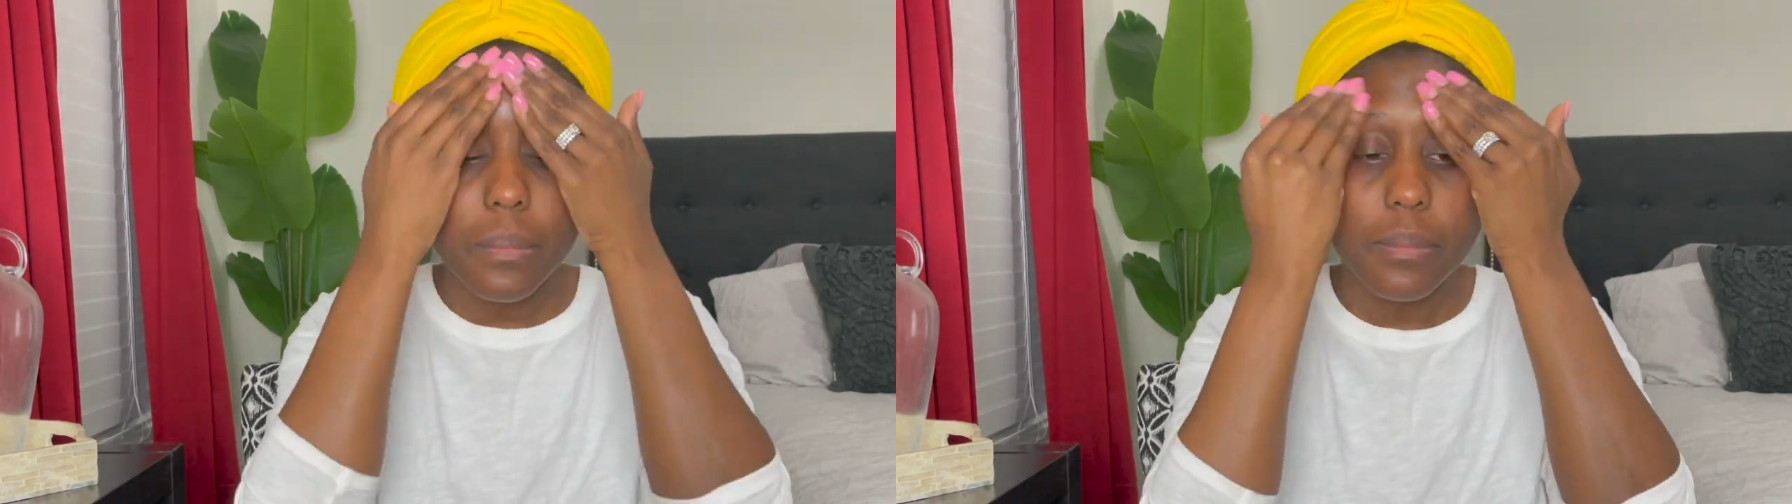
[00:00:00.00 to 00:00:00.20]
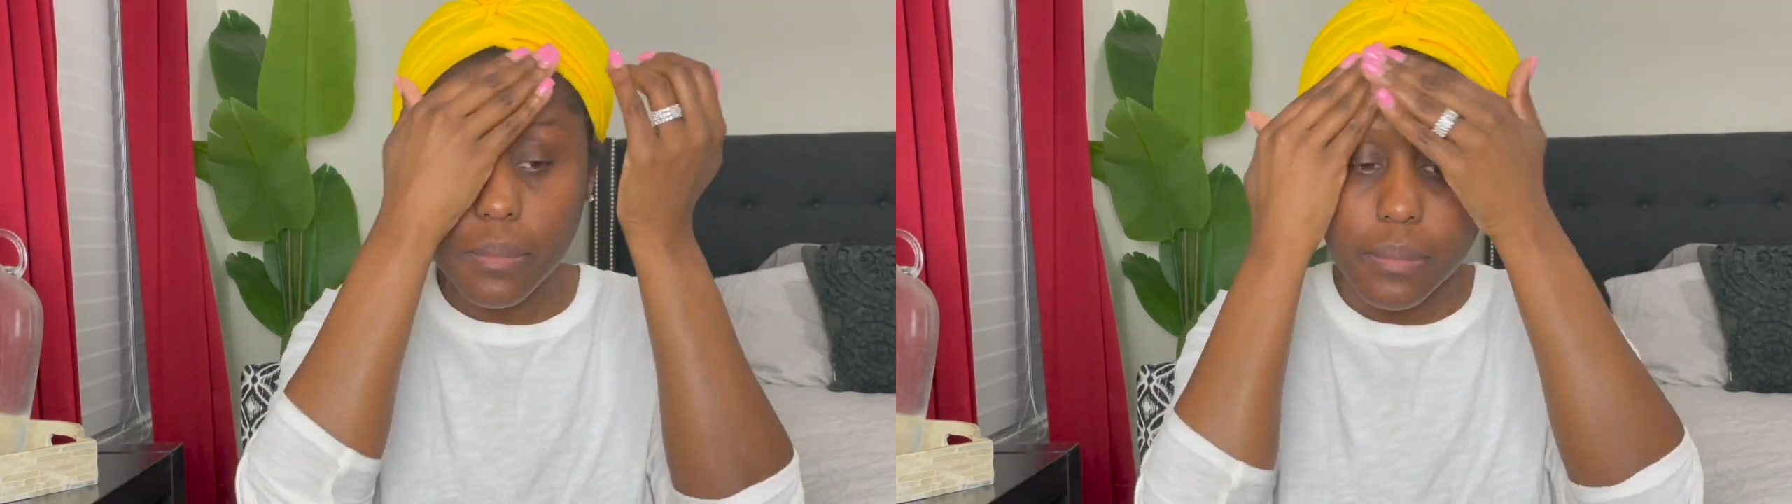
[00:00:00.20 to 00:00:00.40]

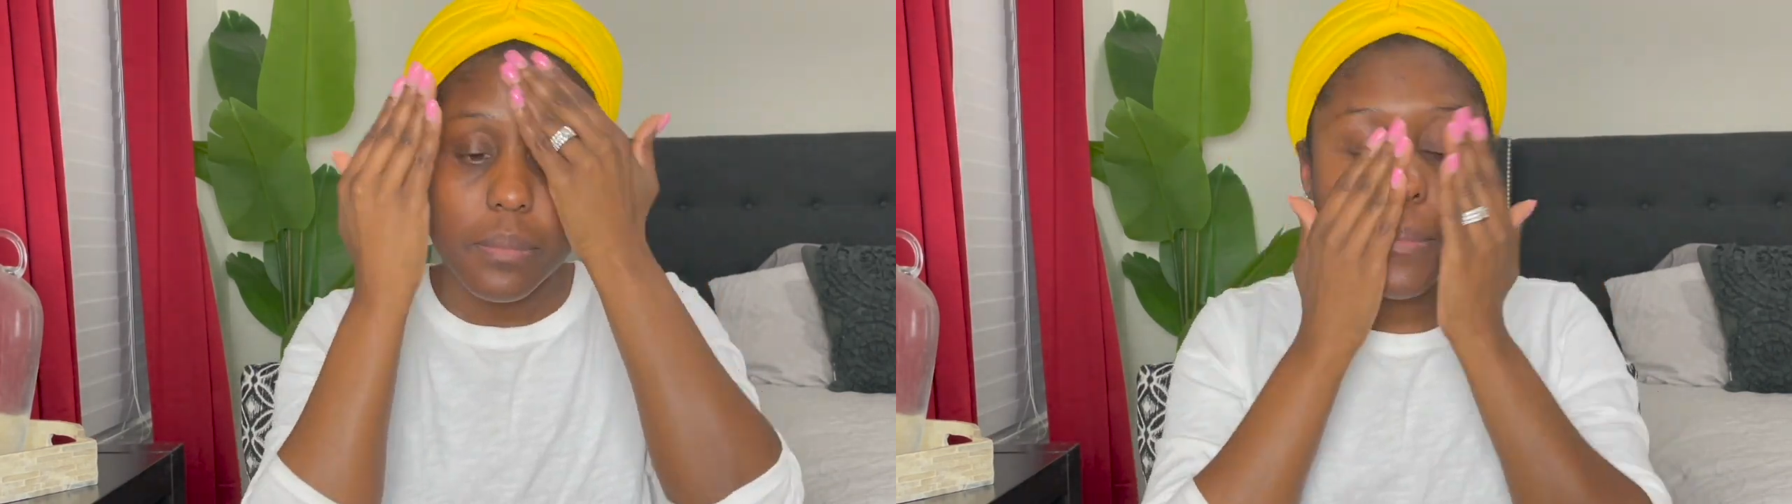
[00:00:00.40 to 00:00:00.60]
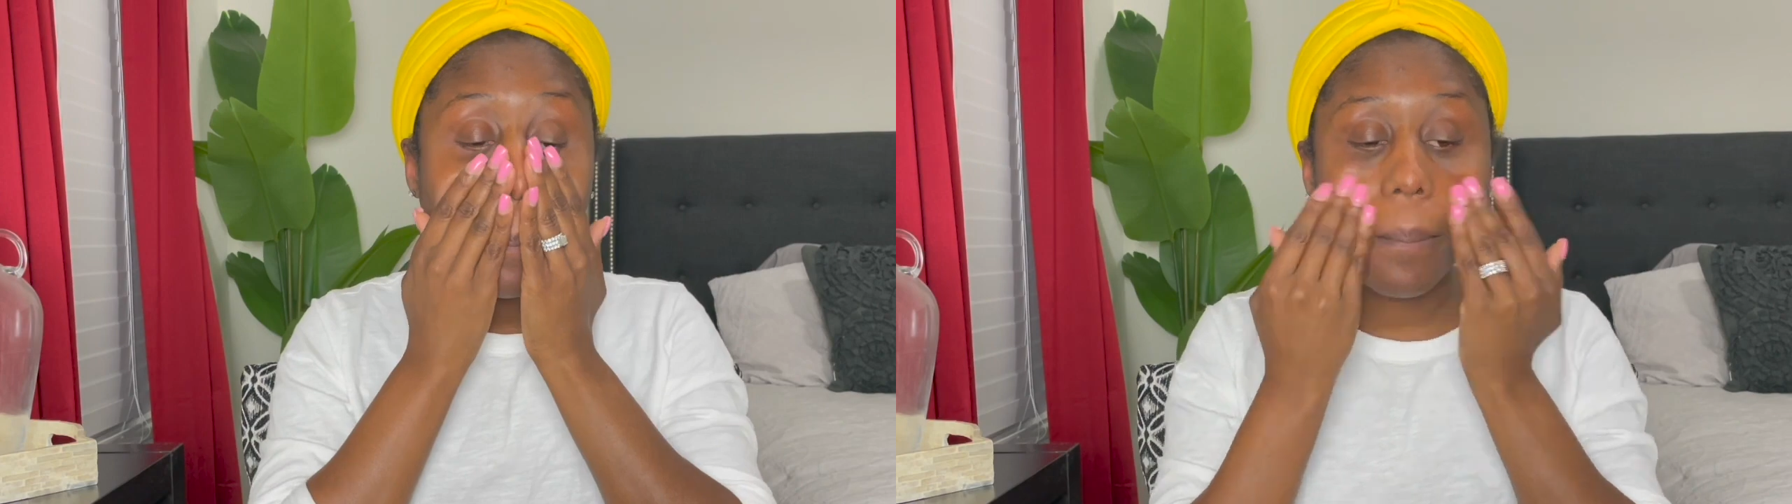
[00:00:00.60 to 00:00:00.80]
to
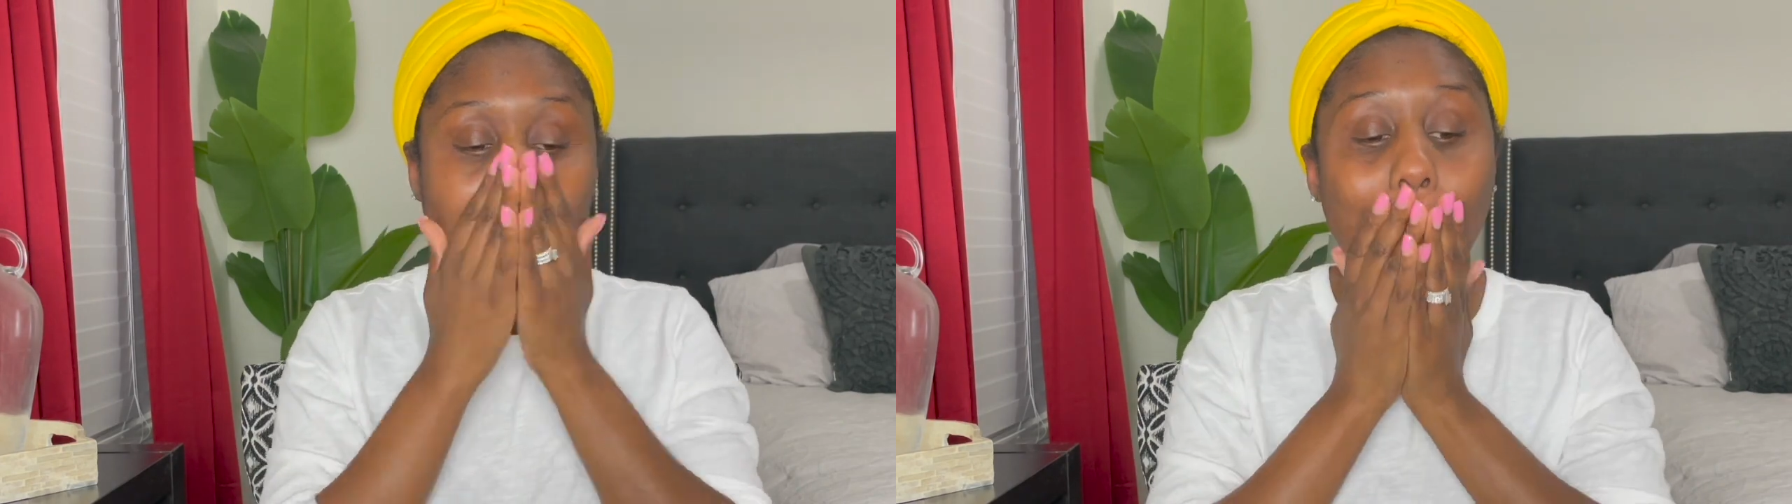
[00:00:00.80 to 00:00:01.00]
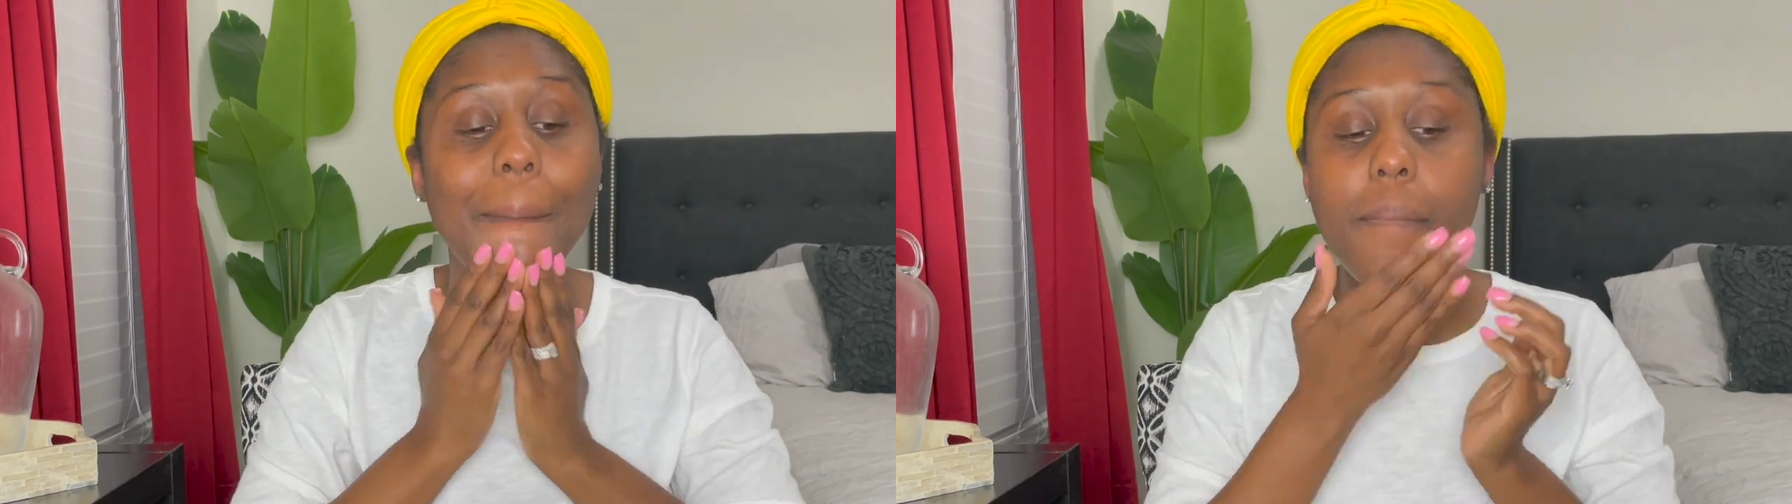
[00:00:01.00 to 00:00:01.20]
work at your
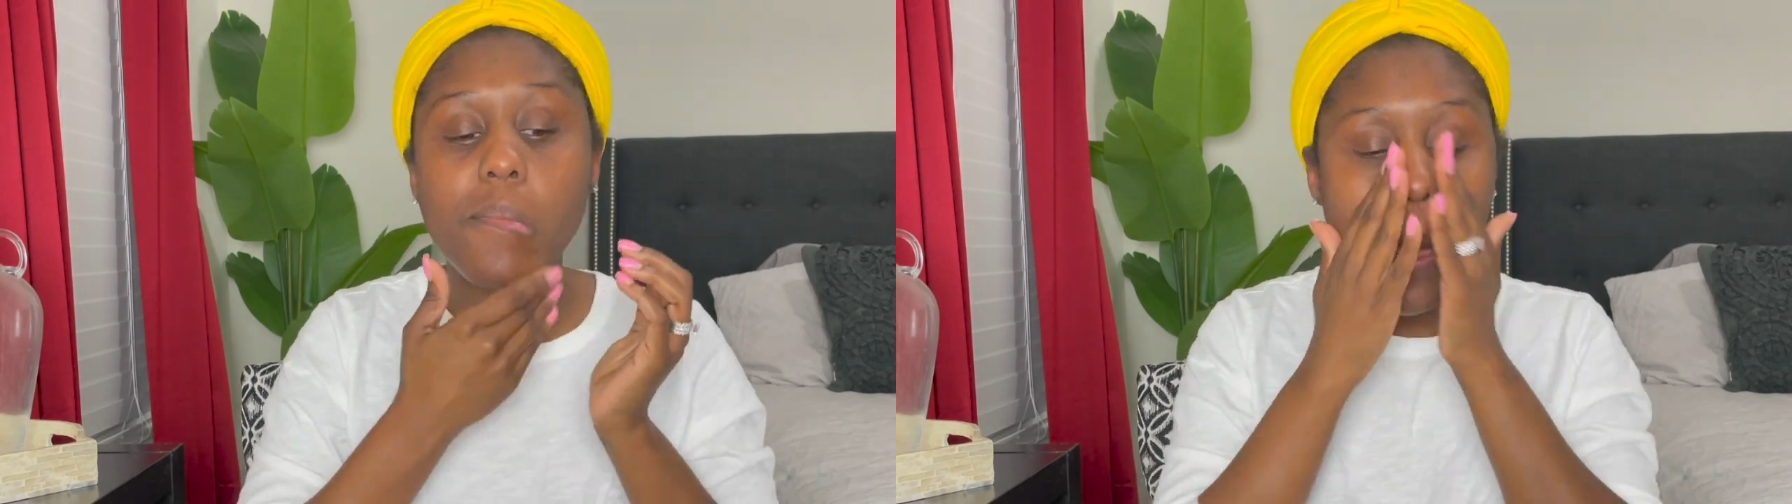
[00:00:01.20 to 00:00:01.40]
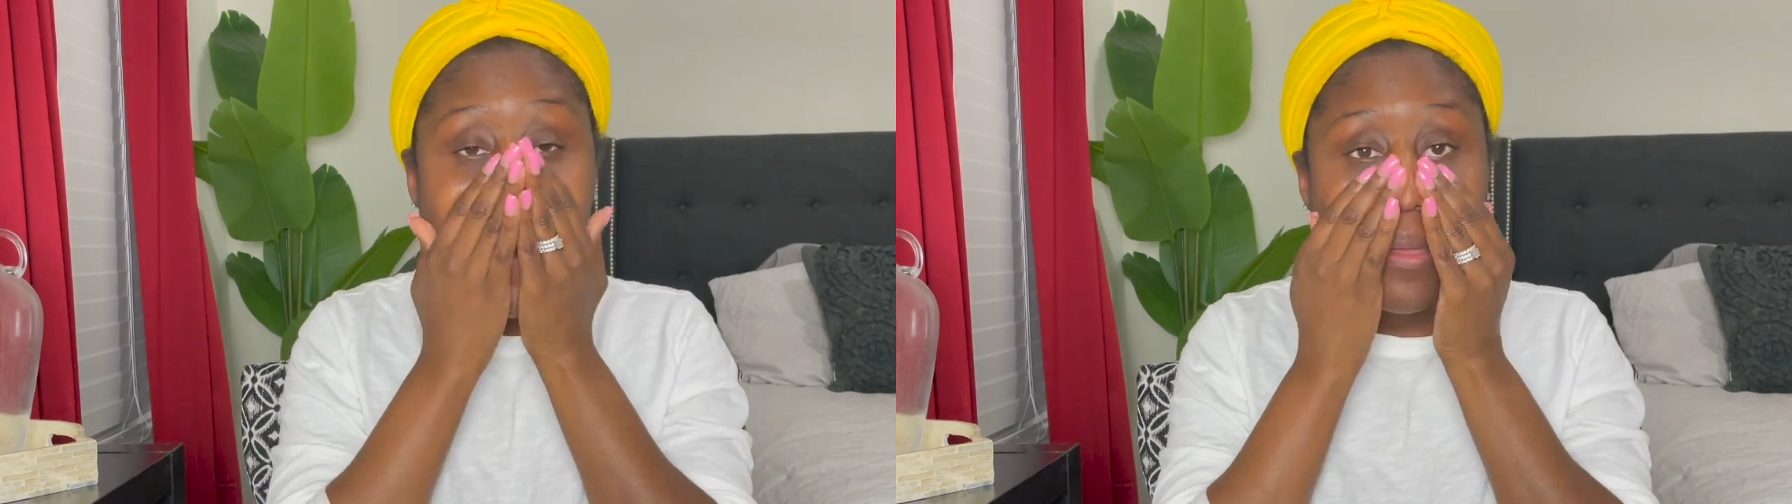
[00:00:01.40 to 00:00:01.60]
own pace